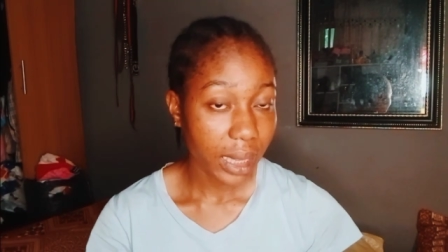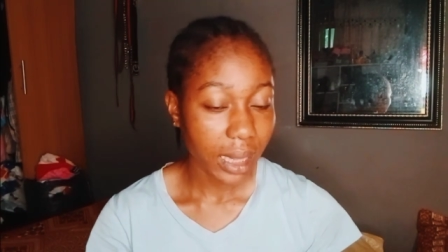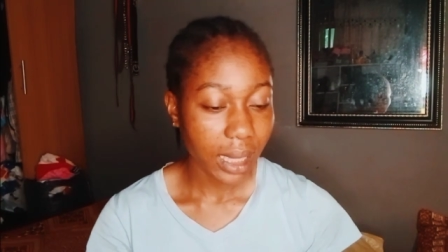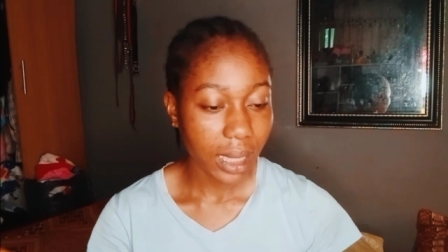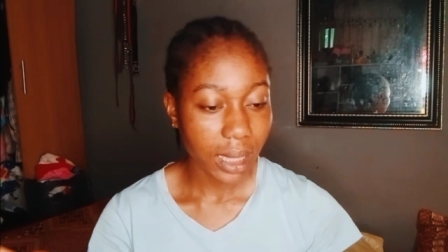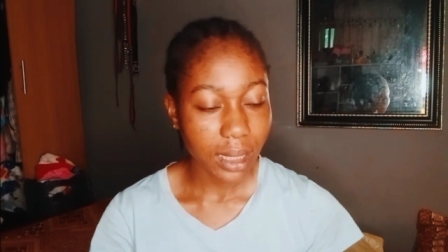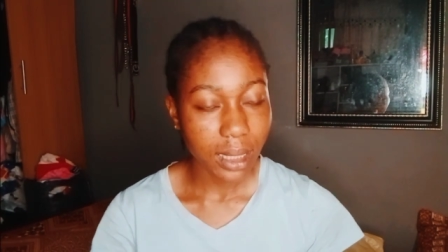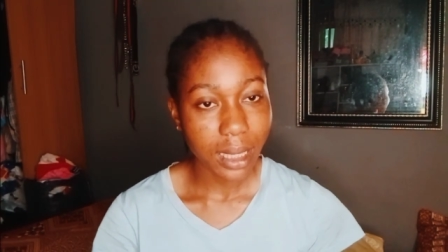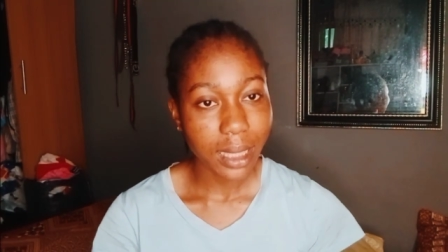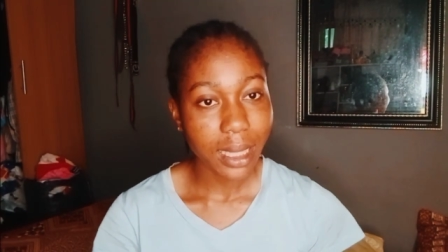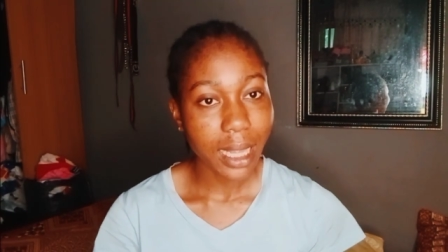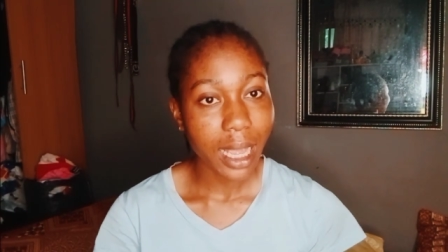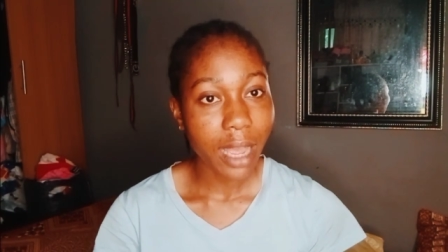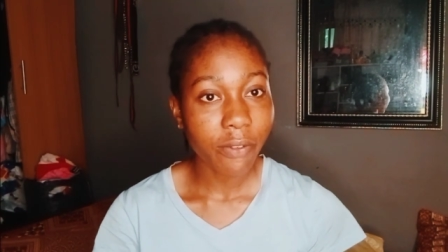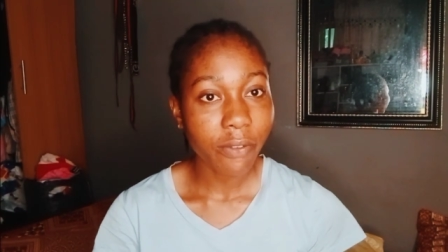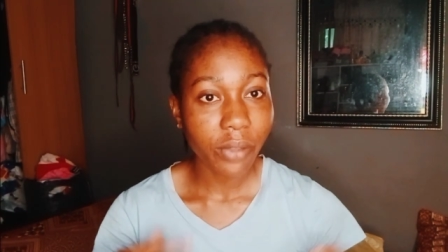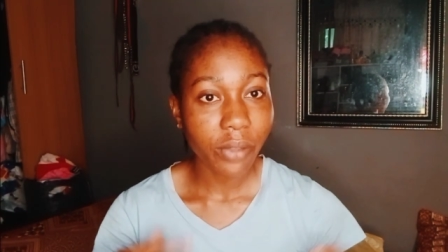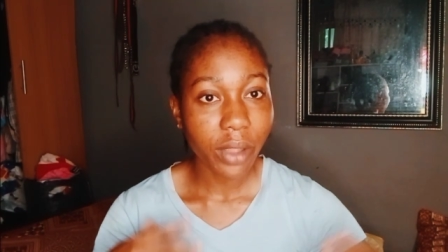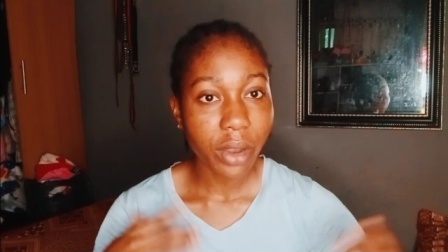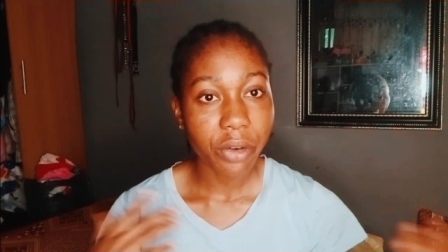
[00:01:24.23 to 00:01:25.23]
Then after
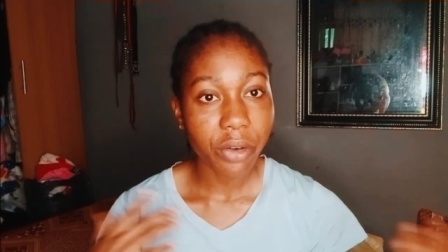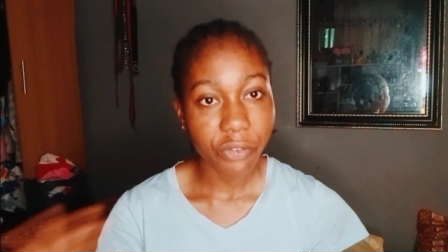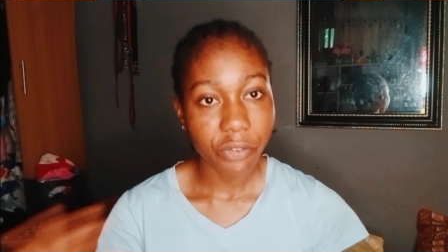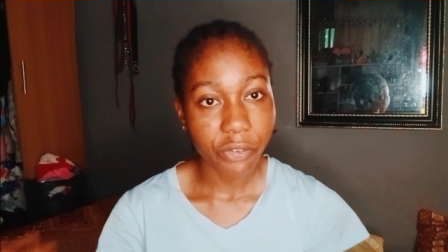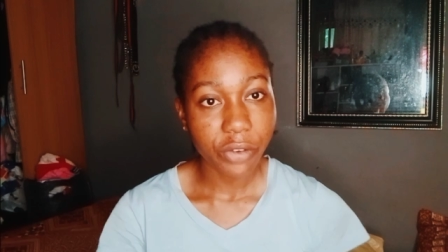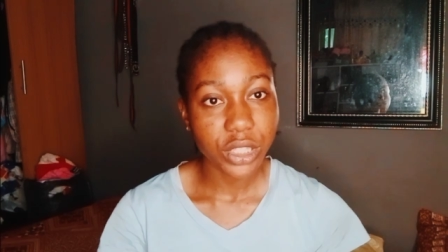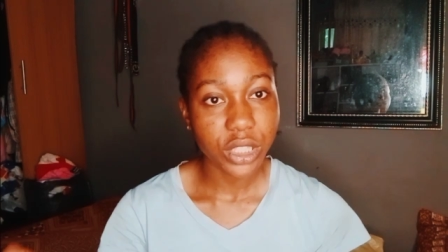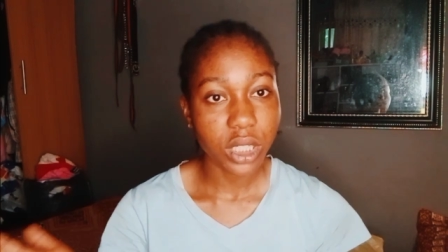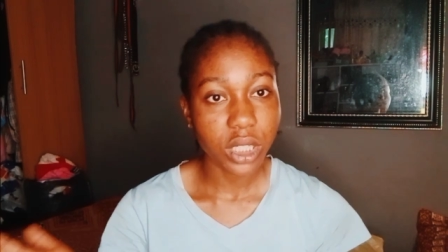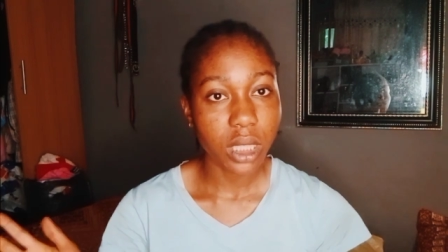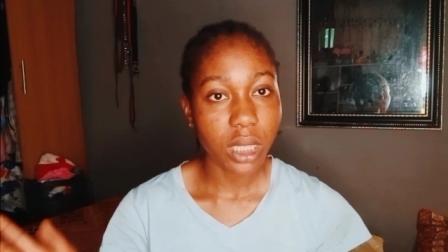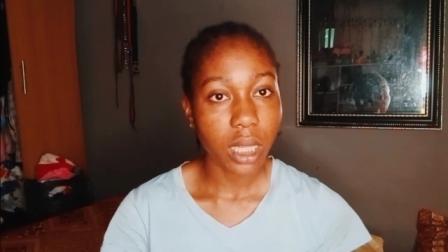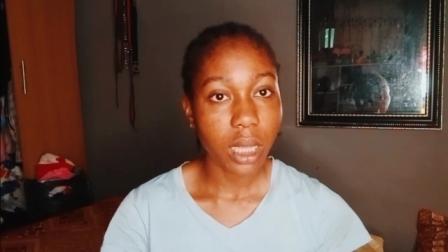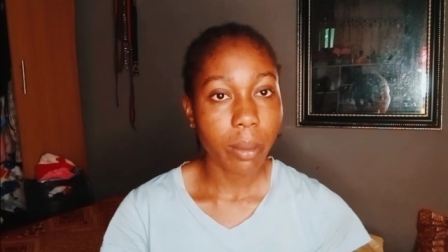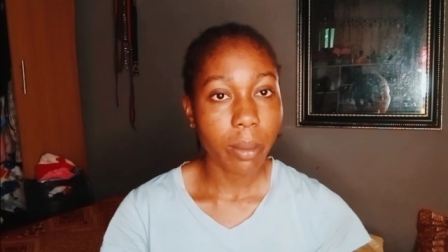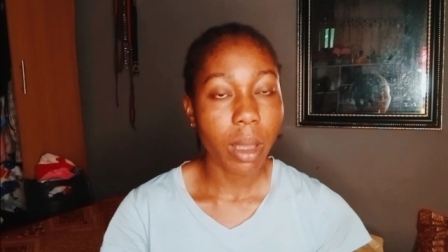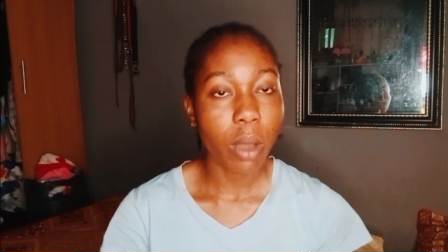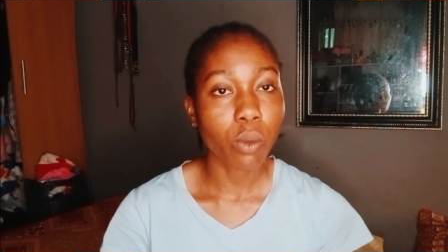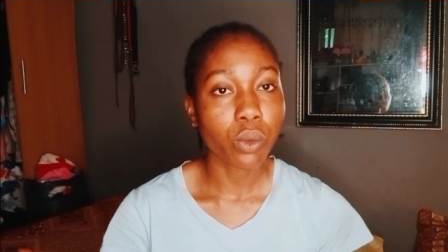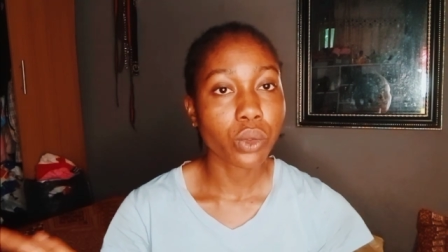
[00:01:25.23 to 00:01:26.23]
refreshing them, I
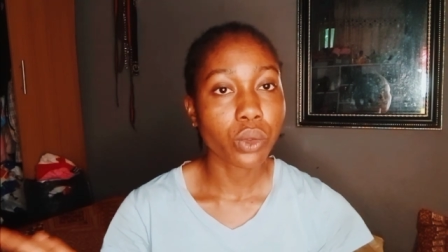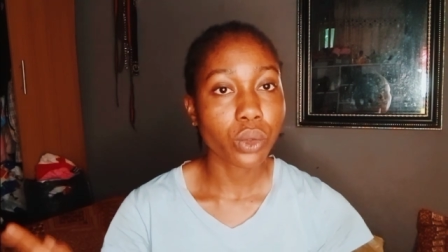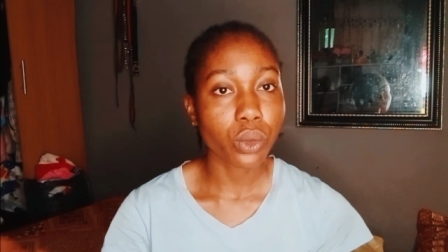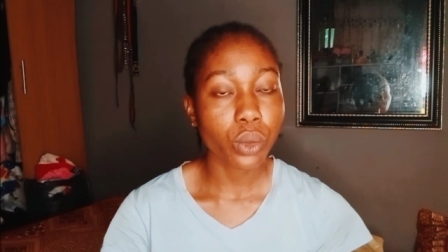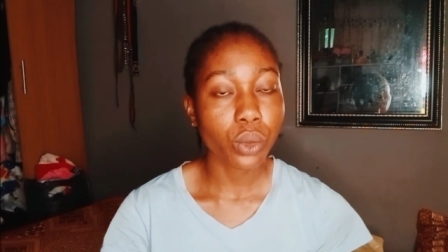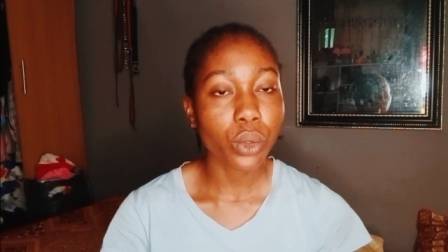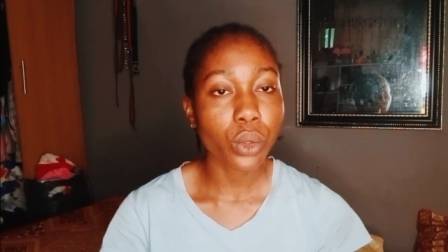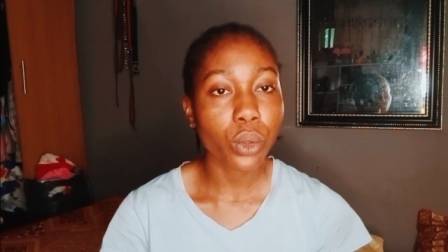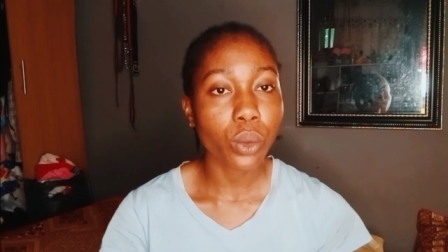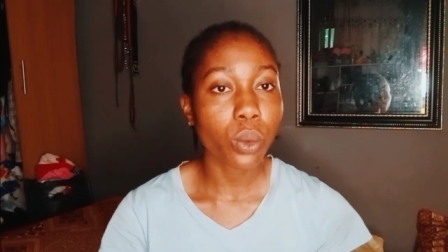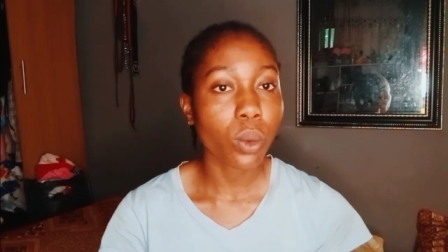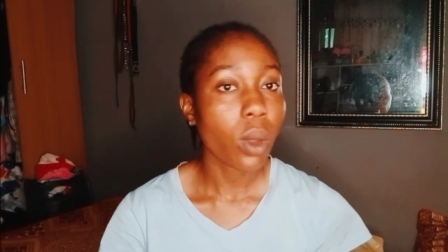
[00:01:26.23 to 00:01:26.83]
will show you